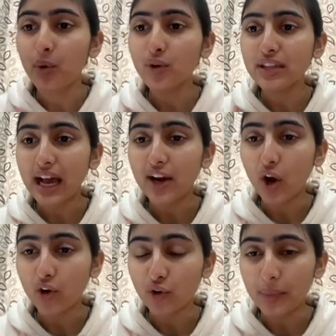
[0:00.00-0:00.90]
both
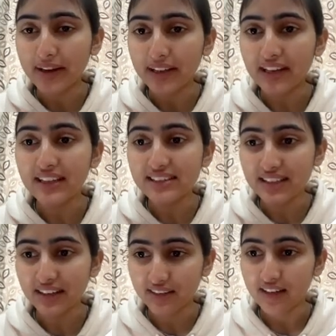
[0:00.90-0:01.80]
are
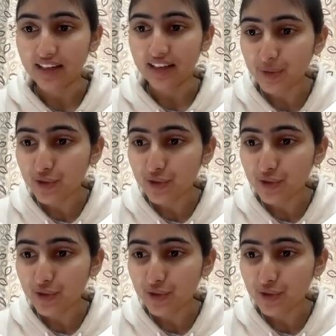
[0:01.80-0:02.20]
automatically synced.